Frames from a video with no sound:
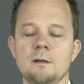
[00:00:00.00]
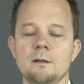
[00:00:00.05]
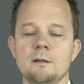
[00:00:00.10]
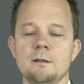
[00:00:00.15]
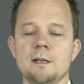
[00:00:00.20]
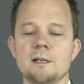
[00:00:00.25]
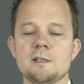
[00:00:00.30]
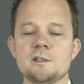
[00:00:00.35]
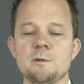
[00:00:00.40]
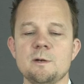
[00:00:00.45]

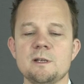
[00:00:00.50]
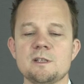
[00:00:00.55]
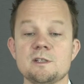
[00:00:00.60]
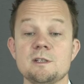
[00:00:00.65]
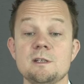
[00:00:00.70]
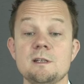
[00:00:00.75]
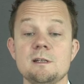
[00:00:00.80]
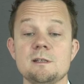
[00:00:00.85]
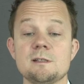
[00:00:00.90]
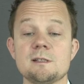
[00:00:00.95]
Next
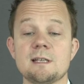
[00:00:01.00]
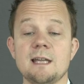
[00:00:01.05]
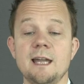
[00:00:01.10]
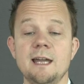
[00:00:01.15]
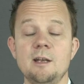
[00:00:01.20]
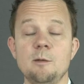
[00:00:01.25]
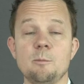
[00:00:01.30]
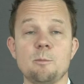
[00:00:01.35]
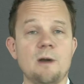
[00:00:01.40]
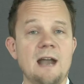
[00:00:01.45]
question is,
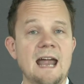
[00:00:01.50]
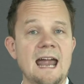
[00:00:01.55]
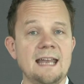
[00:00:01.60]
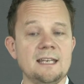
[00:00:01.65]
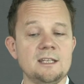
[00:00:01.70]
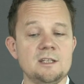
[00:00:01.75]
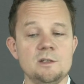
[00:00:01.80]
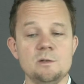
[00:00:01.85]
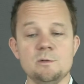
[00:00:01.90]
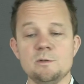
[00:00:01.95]
can a
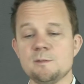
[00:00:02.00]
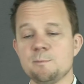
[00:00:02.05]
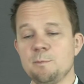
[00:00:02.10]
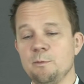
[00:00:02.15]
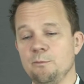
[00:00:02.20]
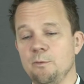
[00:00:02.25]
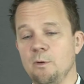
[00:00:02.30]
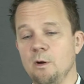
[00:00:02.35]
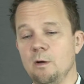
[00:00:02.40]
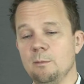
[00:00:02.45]
brand use
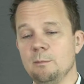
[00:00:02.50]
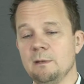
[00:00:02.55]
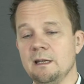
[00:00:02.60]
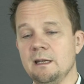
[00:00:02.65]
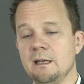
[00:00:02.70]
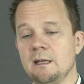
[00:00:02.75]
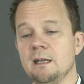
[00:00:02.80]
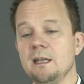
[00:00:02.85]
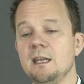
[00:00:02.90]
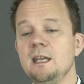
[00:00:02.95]

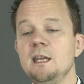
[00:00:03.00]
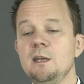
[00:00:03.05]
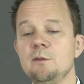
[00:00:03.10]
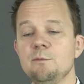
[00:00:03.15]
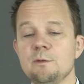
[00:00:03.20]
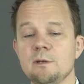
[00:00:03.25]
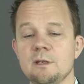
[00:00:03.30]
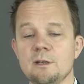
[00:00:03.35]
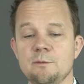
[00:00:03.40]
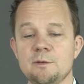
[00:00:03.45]
Performly
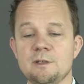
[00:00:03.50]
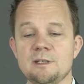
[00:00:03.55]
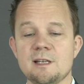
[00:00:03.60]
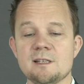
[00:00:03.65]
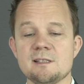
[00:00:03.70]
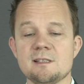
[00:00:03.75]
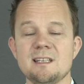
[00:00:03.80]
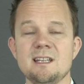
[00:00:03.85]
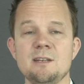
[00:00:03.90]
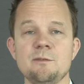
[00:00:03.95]
even if it
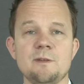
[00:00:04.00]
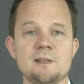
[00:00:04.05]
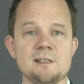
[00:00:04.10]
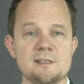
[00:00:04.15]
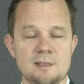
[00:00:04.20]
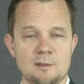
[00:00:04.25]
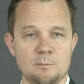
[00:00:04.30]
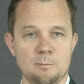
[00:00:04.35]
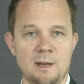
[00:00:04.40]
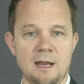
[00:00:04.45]
doesn't
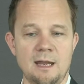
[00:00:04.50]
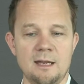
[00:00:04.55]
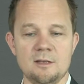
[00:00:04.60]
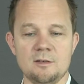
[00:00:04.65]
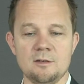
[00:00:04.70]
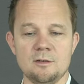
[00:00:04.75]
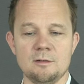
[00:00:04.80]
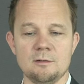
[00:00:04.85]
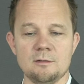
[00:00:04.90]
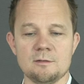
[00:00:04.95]
invest in
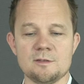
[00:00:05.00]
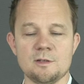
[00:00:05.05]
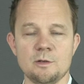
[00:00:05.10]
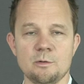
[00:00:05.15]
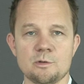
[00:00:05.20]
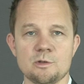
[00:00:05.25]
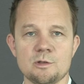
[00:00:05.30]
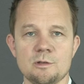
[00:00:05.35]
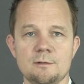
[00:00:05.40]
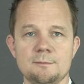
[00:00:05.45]
paid
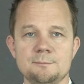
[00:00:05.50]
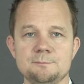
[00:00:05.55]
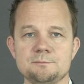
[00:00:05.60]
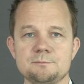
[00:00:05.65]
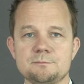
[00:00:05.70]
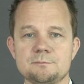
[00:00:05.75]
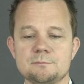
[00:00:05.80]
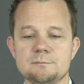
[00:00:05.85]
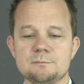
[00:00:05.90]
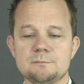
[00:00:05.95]
social?
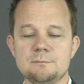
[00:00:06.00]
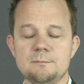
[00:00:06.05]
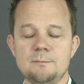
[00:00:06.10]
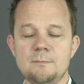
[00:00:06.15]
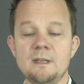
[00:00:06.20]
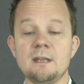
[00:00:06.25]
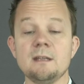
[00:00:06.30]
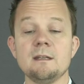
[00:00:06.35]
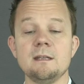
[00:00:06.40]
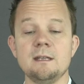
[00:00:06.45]

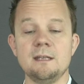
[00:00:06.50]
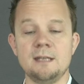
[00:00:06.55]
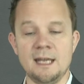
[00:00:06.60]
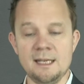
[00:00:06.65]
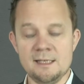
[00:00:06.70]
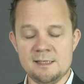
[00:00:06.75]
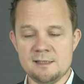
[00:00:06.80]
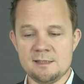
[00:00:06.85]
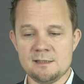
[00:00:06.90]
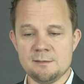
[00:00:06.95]

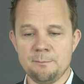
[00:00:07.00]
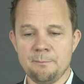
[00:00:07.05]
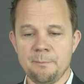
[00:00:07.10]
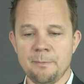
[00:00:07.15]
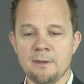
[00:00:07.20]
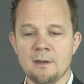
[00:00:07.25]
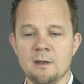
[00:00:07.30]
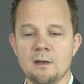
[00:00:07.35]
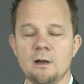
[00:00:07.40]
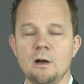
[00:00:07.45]
Yes.
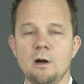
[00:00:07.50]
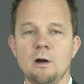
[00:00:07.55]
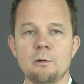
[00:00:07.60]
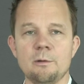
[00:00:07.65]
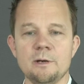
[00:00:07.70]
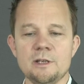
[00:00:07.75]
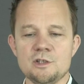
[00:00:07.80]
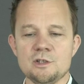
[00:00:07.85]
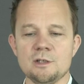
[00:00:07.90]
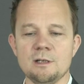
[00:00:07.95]

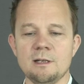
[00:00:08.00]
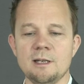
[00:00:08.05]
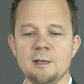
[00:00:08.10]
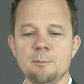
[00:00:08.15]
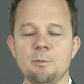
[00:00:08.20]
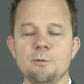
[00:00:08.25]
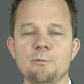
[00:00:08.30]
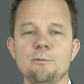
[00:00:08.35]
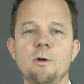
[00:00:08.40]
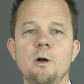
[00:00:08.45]
Originally,
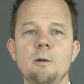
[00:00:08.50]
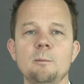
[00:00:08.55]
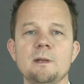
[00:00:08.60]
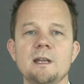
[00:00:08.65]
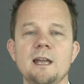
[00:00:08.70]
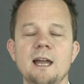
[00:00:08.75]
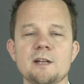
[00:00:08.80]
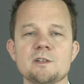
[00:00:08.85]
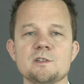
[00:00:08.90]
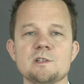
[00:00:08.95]

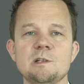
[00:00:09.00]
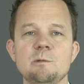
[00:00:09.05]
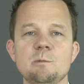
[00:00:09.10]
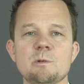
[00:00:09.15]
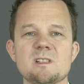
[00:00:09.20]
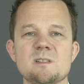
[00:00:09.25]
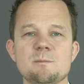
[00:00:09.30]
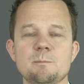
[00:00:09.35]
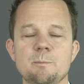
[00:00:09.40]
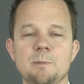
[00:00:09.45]
Performly actually
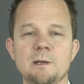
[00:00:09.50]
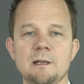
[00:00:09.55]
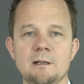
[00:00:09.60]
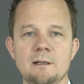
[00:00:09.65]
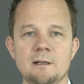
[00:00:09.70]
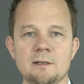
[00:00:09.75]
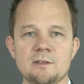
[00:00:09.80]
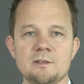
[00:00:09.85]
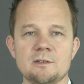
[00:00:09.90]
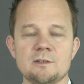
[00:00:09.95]
was
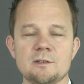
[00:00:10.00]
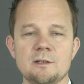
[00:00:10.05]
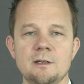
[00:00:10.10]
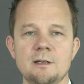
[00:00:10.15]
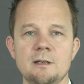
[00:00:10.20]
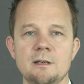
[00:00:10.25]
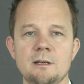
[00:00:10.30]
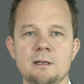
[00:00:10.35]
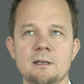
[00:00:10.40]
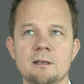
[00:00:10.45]
built
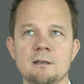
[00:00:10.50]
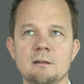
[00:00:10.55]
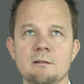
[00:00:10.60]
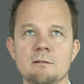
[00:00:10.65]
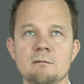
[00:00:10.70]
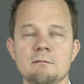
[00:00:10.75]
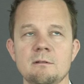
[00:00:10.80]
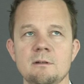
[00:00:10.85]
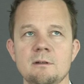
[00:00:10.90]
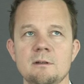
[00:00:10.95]

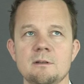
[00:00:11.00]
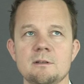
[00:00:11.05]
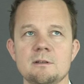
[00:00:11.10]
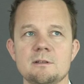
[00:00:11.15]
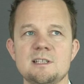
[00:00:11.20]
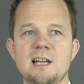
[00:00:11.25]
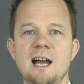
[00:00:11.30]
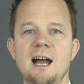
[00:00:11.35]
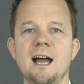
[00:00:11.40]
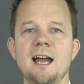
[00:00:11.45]
in
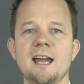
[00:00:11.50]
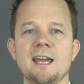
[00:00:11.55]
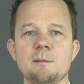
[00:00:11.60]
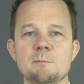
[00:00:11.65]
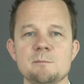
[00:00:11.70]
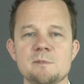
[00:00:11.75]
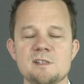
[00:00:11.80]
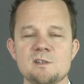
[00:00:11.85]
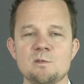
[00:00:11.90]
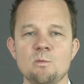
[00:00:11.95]

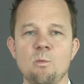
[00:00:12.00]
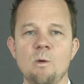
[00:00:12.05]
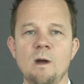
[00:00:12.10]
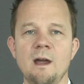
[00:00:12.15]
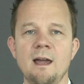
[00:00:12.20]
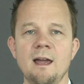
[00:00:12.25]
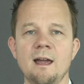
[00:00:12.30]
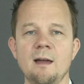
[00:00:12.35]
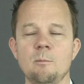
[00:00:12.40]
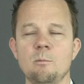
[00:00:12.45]
times
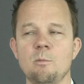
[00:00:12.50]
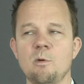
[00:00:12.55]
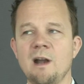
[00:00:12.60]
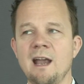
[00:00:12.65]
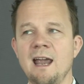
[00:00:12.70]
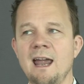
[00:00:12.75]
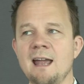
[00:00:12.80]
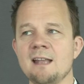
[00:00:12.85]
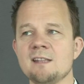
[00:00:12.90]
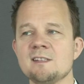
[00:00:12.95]
where
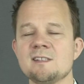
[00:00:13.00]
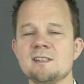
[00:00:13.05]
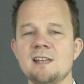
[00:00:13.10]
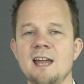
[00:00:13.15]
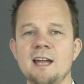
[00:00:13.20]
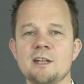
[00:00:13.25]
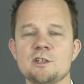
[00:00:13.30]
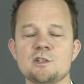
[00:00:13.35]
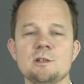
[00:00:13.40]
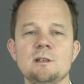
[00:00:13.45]
brands
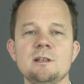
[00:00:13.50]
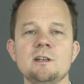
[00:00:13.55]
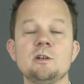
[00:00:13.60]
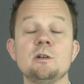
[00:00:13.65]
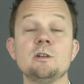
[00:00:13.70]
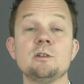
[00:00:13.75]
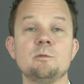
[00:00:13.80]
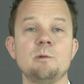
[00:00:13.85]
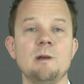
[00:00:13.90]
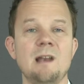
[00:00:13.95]
actually
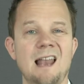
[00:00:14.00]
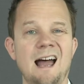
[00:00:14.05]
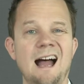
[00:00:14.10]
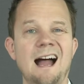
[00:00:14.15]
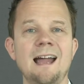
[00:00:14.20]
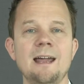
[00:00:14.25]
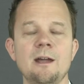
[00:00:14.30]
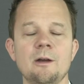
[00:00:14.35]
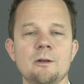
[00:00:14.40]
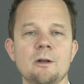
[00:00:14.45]
could
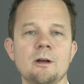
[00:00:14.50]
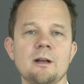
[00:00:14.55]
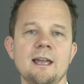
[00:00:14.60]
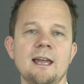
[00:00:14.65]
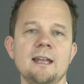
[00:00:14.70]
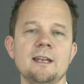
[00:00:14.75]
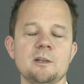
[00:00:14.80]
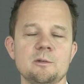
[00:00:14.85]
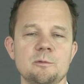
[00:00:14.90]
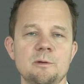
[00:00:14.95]
rely on
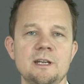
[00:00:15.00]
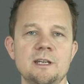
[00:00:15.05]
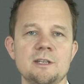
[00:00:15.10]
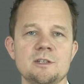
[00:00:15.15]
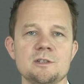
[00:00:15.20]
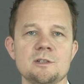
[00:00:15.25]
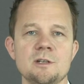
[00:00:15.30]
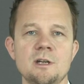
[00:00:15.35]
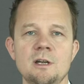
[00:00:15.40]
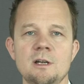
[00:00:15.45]
organic
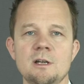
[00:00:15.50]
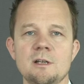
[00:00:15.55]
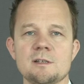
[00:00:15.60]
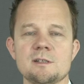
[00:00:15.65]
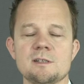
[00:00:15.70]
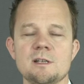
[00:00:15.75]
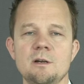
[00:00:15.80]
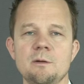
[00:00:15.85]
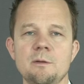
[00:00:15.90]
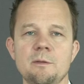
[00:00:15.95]
reach.
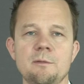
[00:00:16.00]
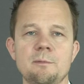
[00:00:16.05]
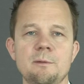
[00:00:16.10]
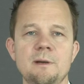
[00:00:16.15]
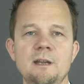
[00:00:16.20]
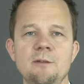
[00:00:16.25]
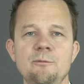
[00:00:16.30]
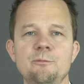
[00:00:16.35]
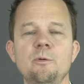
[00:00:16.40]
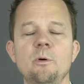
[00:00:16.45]
So
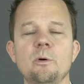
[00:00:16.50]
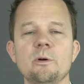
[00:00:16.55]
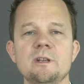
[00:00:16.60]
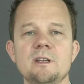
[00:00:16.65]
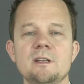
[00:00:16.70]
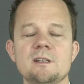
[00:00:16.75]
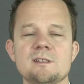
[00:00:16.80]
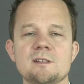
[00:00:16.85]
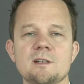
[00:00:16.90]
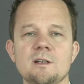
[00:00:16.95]
3-4
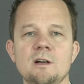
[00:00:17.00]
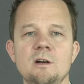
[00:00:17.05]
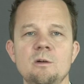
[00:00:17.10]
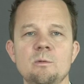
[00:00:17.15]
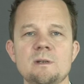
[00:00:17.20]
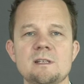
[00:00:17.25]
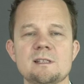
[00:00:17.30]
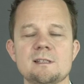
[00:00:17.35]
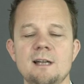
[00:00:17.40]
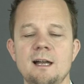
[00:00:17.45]
years ago,
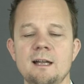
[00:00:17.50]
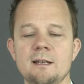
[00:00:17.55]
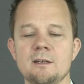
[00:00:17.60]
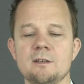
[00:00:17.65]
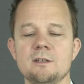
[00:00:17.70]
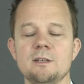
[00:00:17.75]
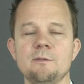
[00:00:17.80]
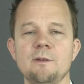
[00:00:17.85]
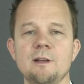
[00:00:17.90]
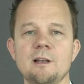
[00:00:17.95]
we
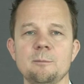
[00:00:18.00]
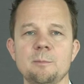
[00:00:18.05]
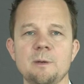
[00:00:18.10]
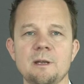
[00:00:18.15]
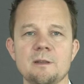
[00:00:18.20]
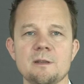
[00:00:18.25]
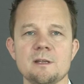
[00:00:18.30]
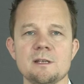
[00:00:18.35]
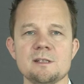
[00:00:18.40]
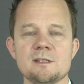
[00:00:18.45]
started
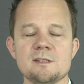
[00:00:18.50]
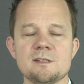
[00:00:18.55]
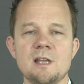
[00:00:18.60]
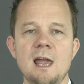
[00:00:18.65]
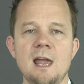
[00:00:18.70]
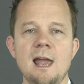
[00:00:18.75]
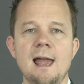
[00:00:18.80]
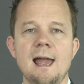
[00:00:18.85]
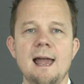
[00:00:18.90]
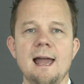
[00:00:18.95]
developing this,
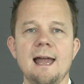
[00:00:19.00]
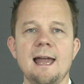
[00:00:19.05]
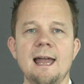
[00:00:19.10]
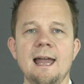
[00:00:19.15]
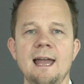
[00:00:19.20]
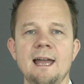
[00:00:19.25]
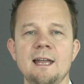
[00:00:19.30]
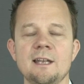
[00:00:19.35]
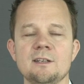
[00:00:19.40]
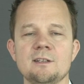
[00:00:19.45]

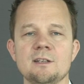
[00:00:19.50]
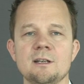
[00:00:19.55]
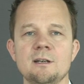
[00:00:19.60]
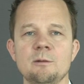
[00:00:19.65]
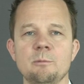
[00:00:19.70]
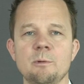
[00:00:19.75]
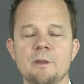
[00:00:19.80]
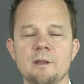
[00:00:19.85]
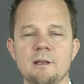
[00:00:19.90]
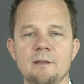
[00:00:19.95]
and
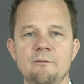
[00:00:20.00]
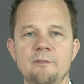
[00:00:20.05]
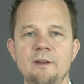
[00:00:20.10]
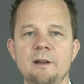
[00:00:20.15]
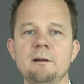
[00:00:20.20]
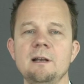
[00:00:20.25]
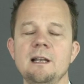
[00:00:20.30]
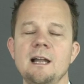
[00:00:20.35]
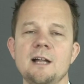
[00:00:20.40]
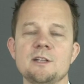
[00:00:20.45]
with a
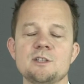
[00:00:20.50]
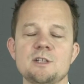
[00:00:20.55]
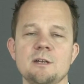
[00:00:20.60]
very large